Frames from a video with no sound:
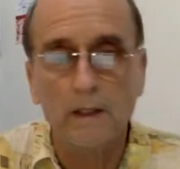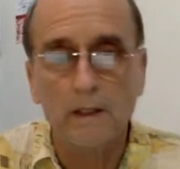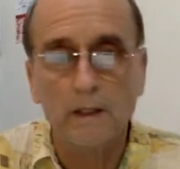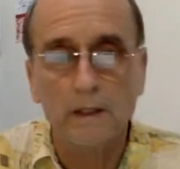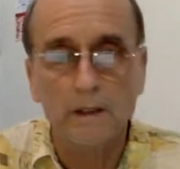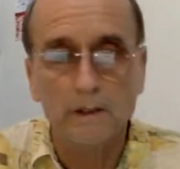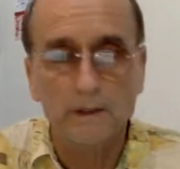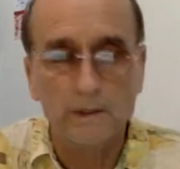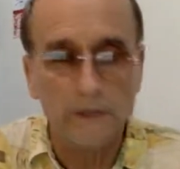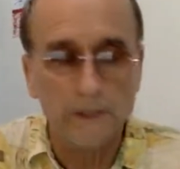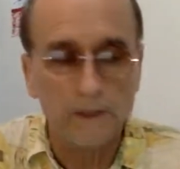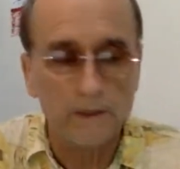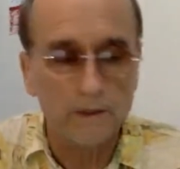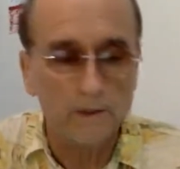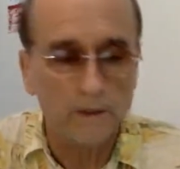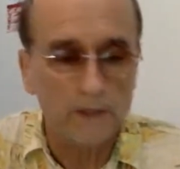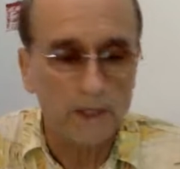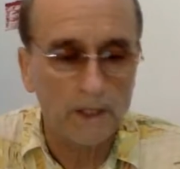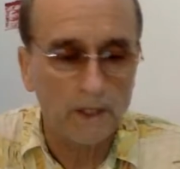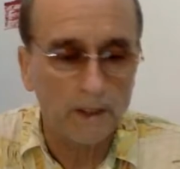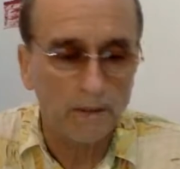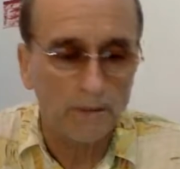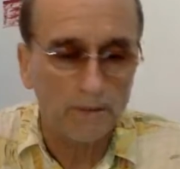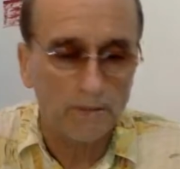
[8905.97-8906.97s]
Southern
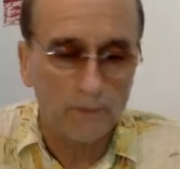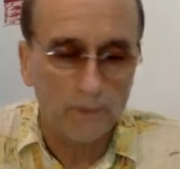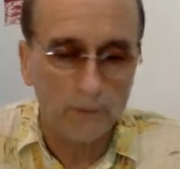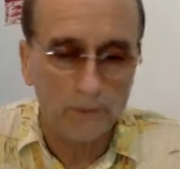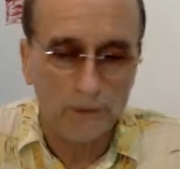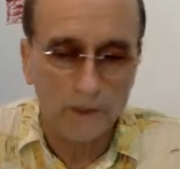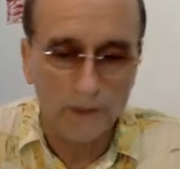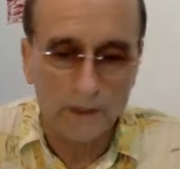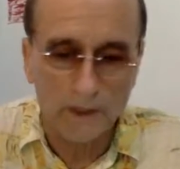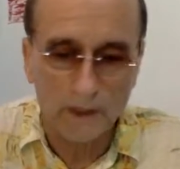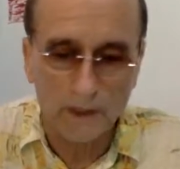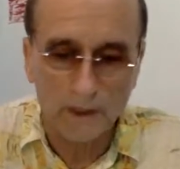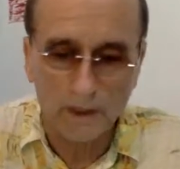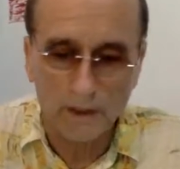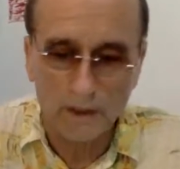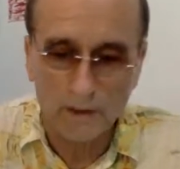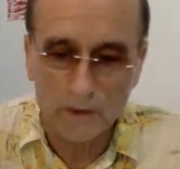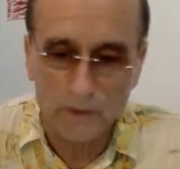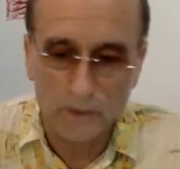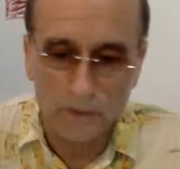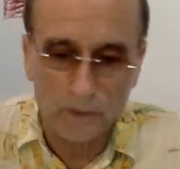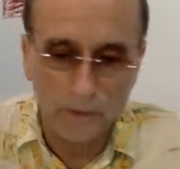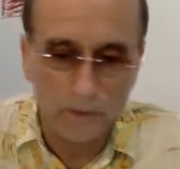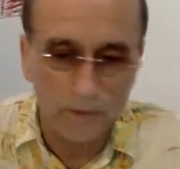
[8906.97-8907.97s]
California
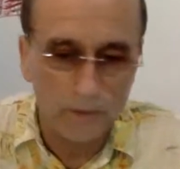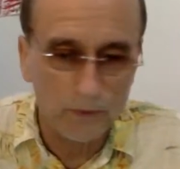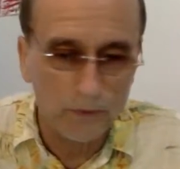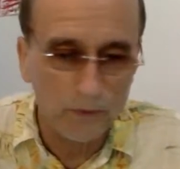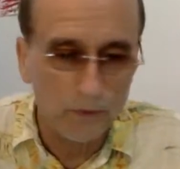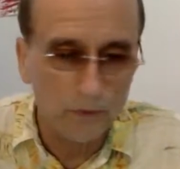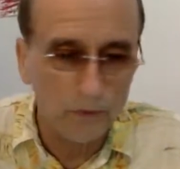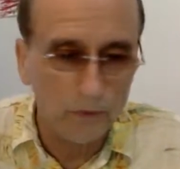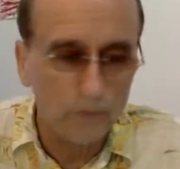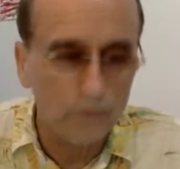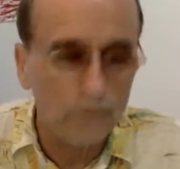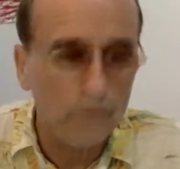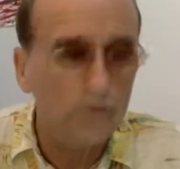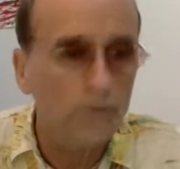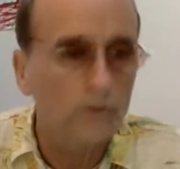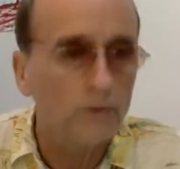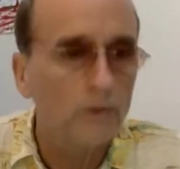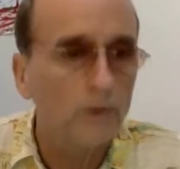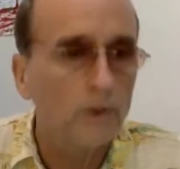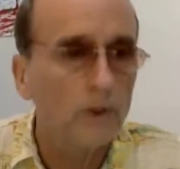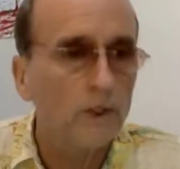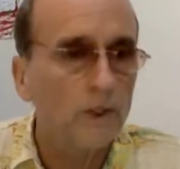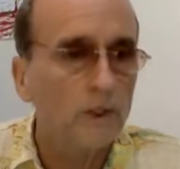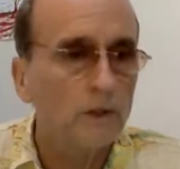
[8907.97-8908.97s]
areas with
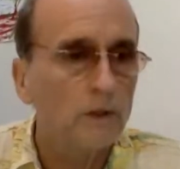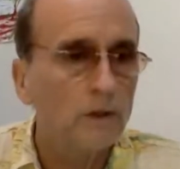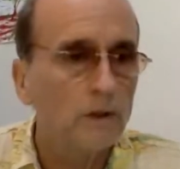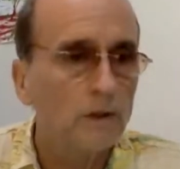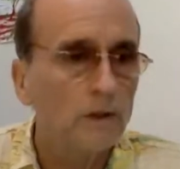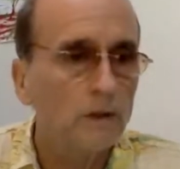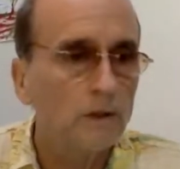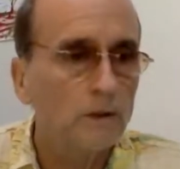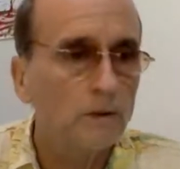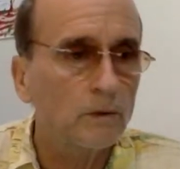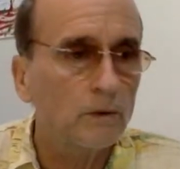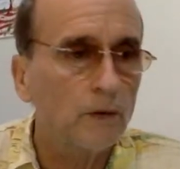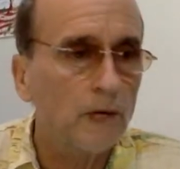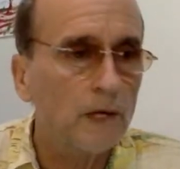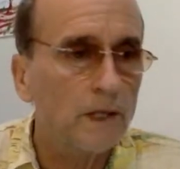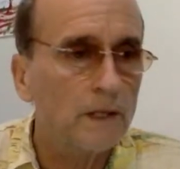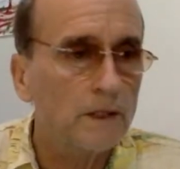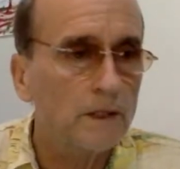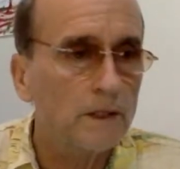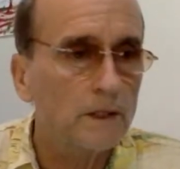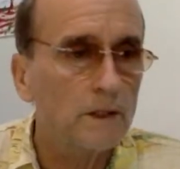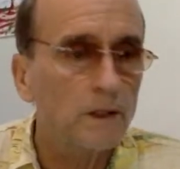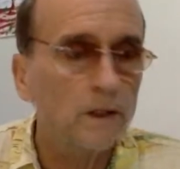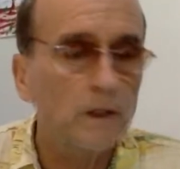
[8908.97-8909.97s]
beautiful
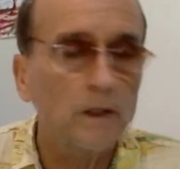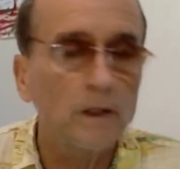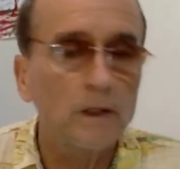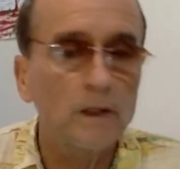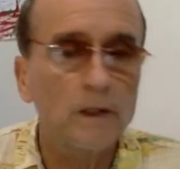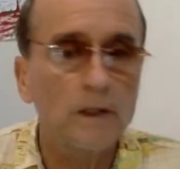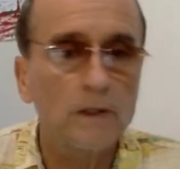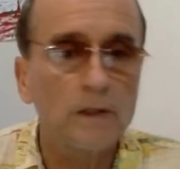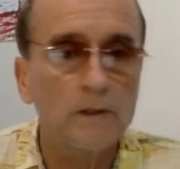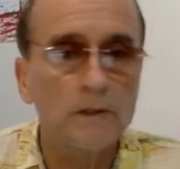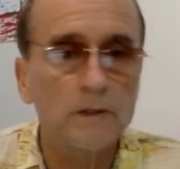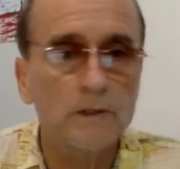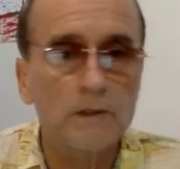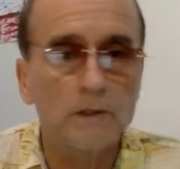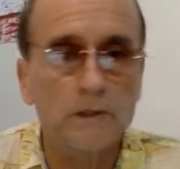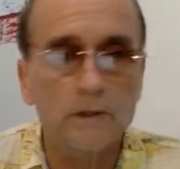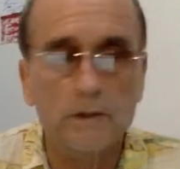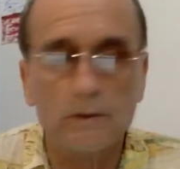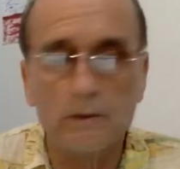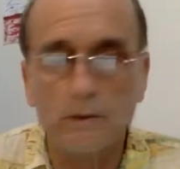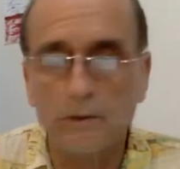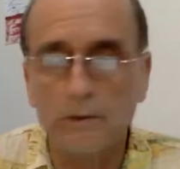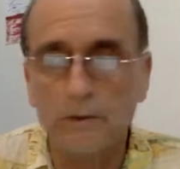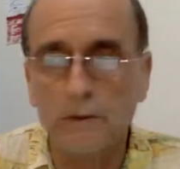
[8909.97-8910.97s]
grass lawns and
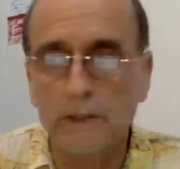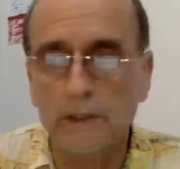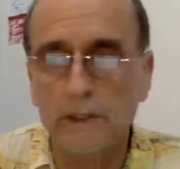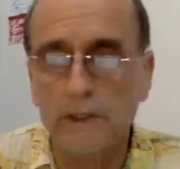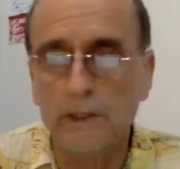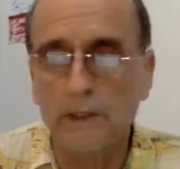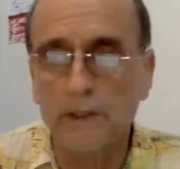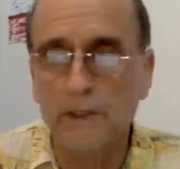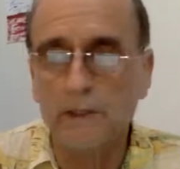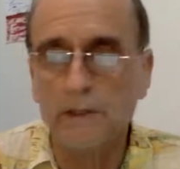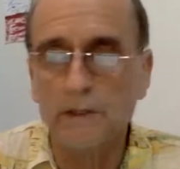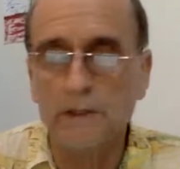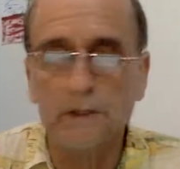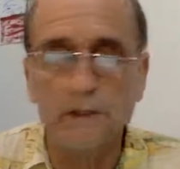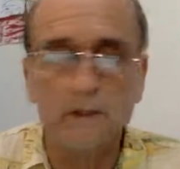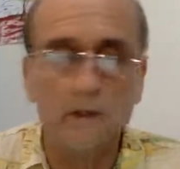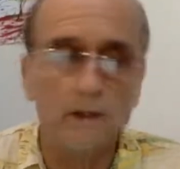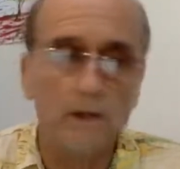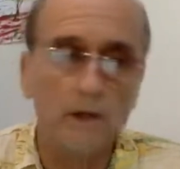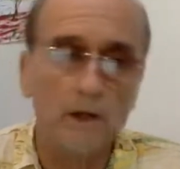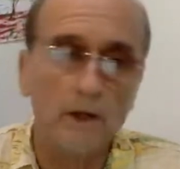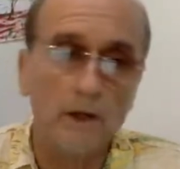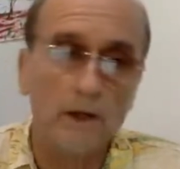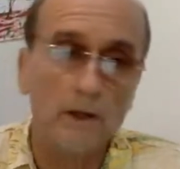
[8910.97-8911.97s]
trees and
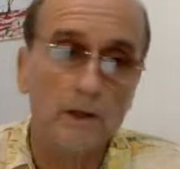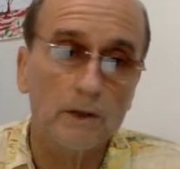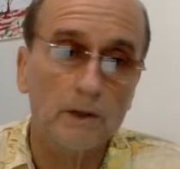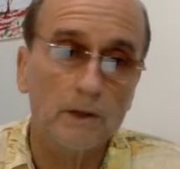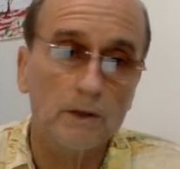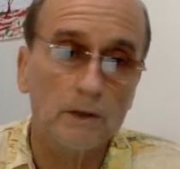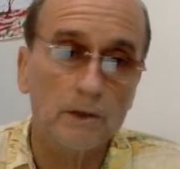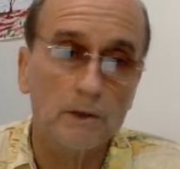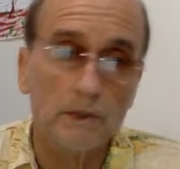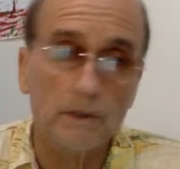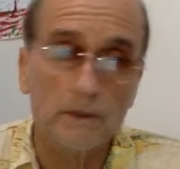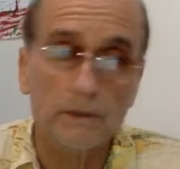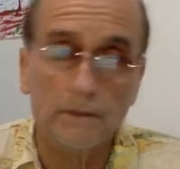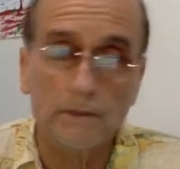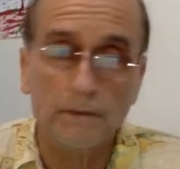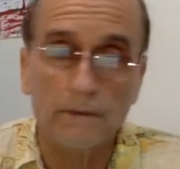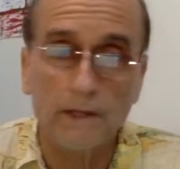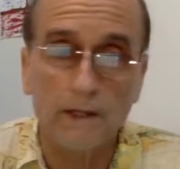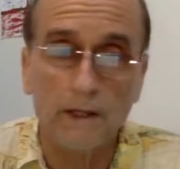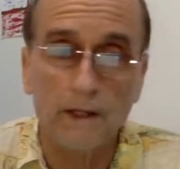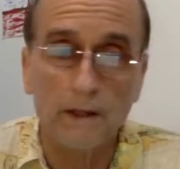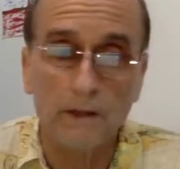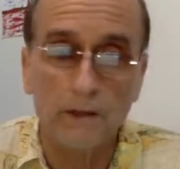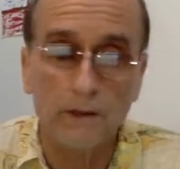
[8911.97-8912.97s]
gardens and
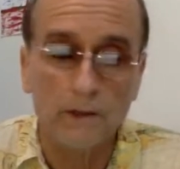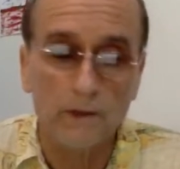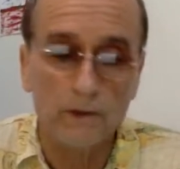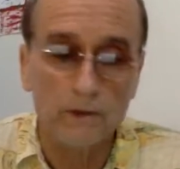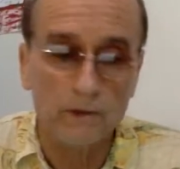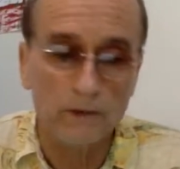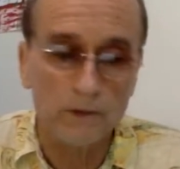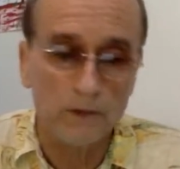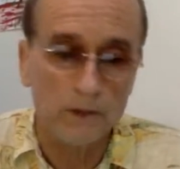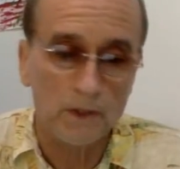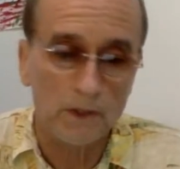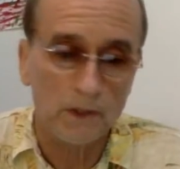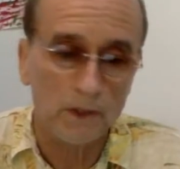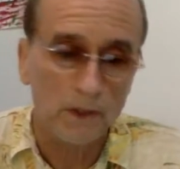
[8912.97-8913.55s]
flowers.